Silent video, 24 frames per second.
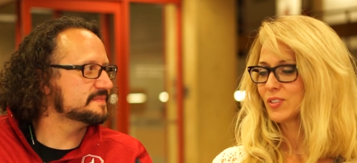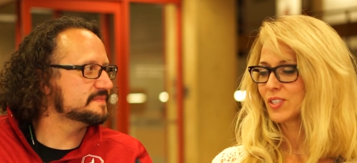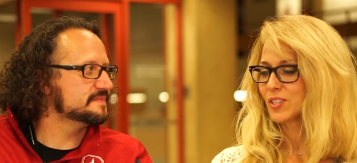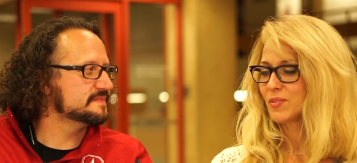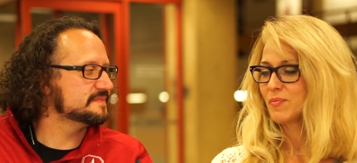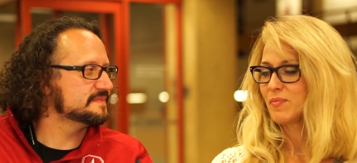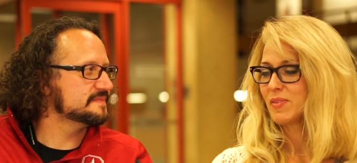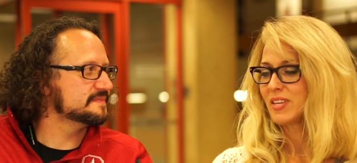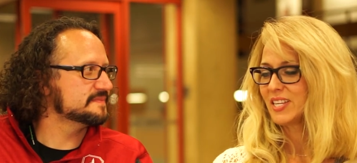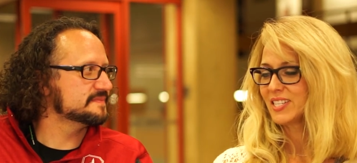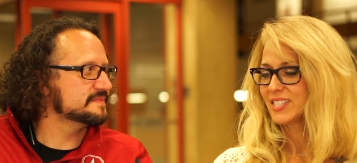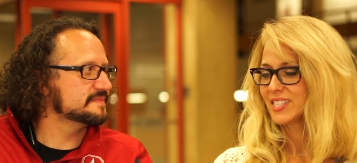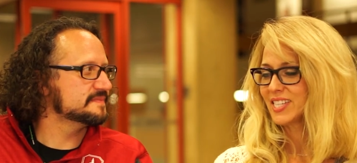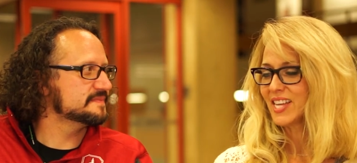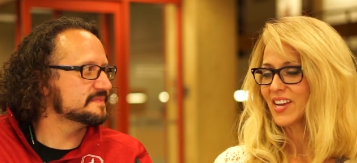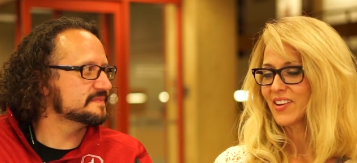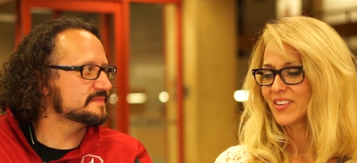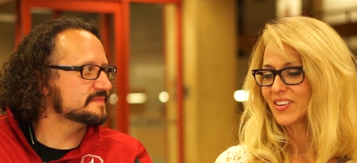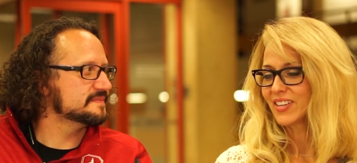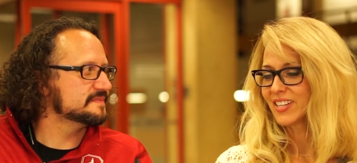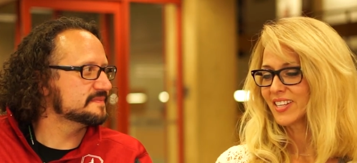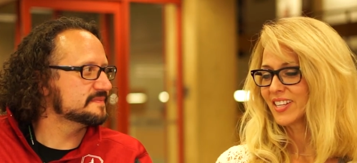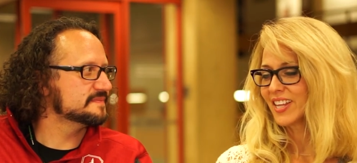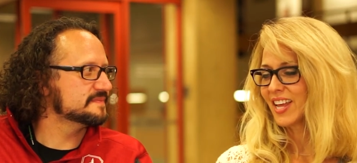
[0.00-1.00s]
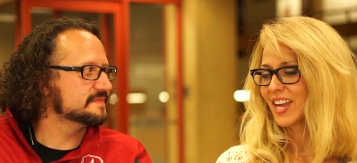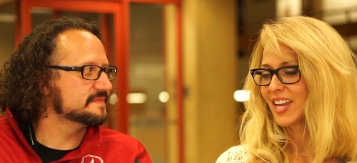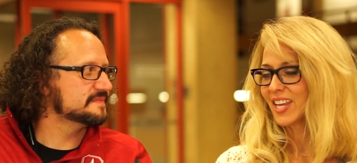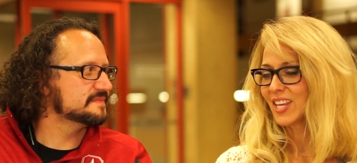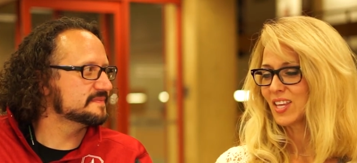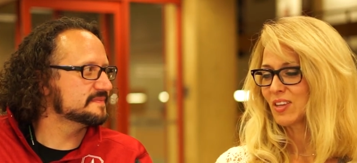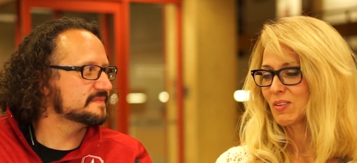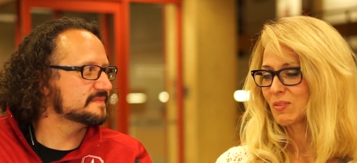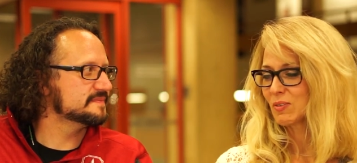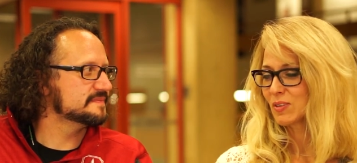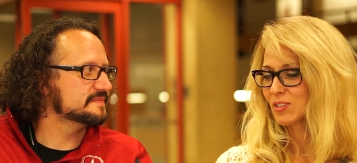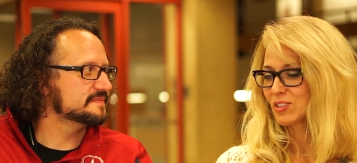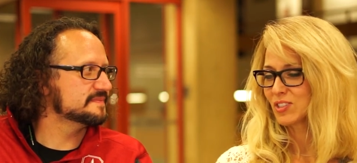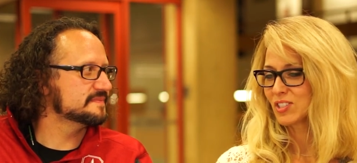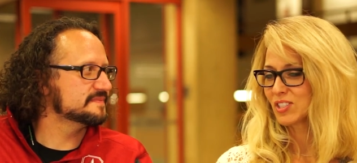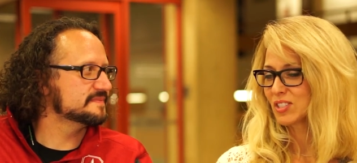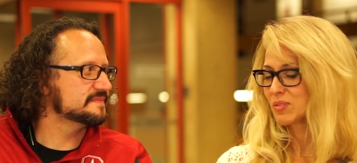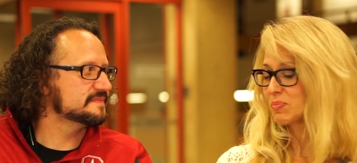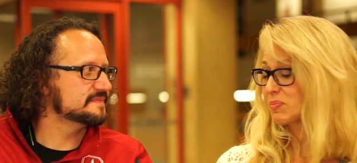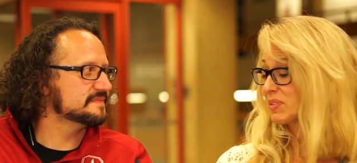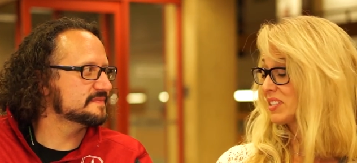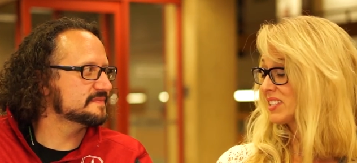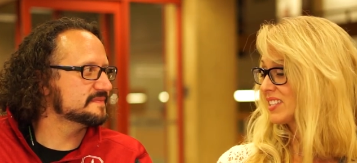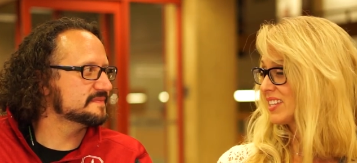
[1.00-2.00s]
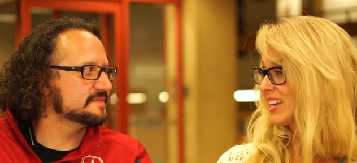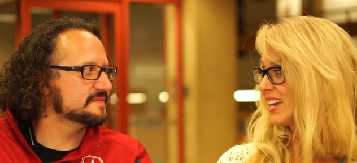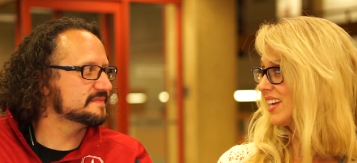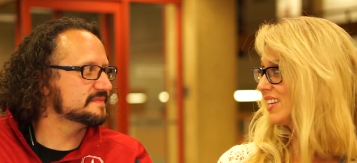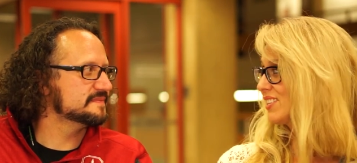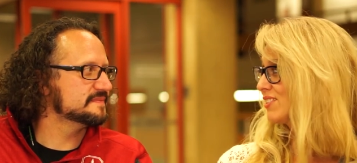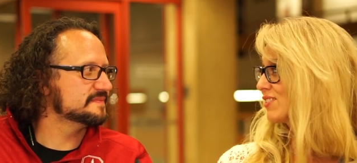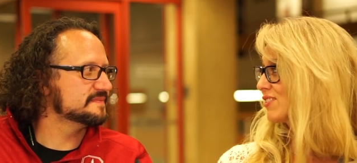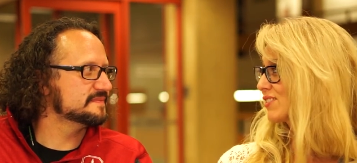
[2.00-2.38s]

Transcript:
Speaker 1: to me sounded like you were just beside